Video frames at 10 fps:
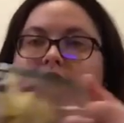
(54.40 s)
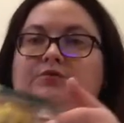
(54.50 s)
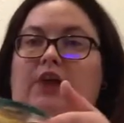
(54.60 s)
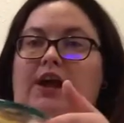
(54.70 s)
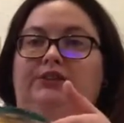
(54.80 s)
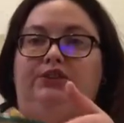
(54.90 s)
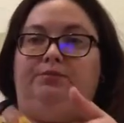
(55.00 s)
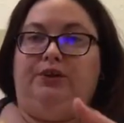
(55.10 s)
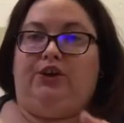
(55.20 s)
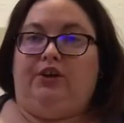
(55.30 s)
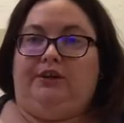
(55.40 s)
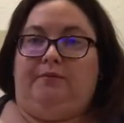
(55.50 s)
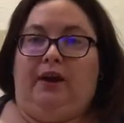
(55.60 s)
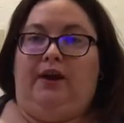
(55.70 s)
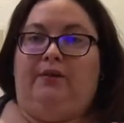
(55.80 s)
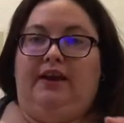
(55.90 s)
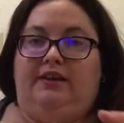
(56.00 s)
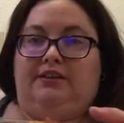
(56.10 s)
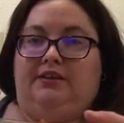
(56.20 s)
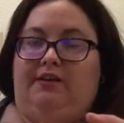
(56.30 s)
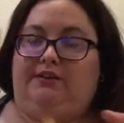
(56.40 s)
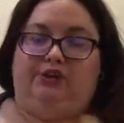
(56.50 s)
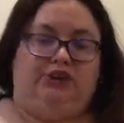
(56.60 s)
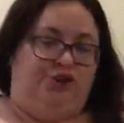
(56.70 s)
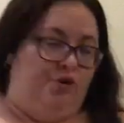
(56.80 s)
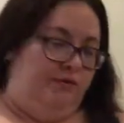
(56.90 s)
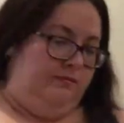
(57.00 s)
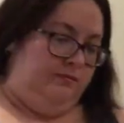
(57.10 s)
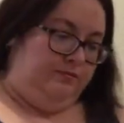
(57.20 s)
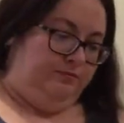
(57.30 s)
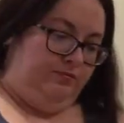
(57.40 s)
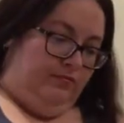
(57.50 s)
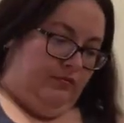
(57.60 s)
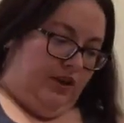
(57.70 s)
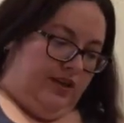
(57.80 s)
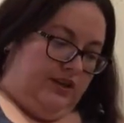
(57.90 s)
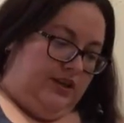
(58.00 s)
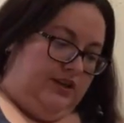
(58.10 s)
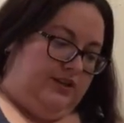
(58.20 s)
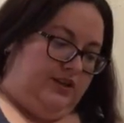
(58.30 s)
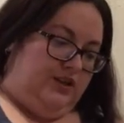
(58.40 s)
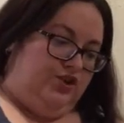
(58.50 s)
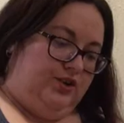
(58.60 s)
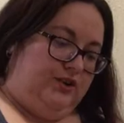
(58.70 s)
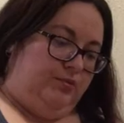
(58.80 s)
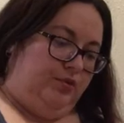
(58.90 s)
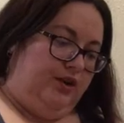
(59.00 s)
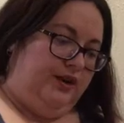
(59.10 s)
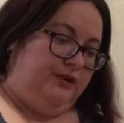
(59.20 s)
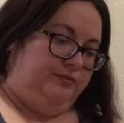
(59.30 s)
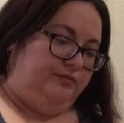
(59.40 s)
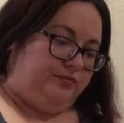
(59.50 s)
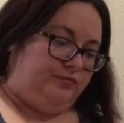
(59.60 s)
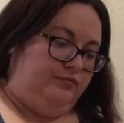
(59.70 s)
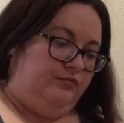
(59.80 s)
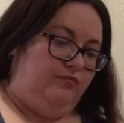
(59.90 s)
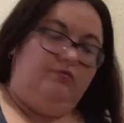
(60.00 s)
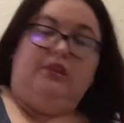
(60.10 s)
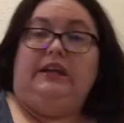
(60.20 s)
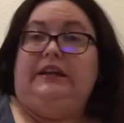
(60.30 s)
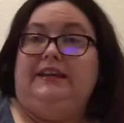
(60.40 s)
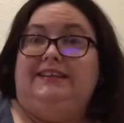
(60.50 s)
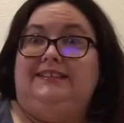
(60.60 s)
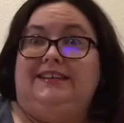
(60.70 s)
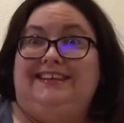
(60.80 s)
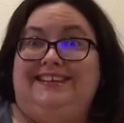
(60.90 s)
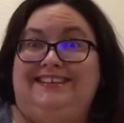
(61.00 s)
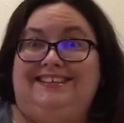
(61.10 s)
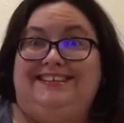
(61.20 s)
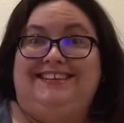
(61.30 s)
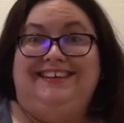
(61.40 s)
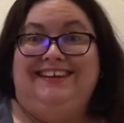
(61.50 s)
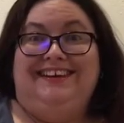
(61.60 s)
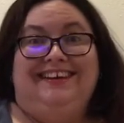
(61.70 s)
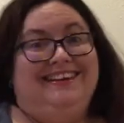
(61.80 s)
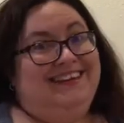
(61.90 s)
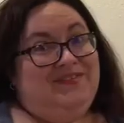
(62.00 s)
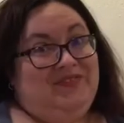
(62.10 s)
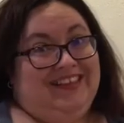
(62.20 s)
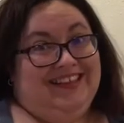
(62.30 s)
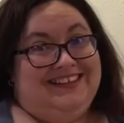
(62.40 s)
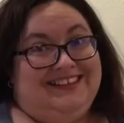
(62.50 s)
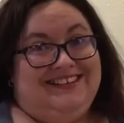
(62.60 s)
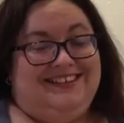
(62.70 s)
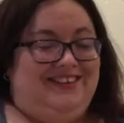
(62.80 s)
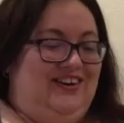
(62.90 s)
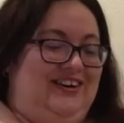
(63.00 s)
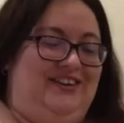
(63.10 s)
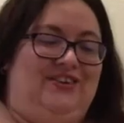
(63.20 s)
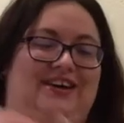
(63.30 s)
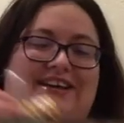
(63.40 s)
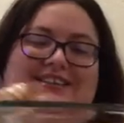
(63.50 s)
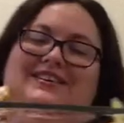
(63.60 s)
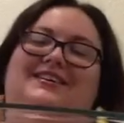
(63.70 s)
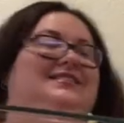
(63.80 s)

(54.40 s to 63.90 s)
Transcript: I just put it all in a Pyrex to easily transport it and eat. Well, let's get started, you guys, because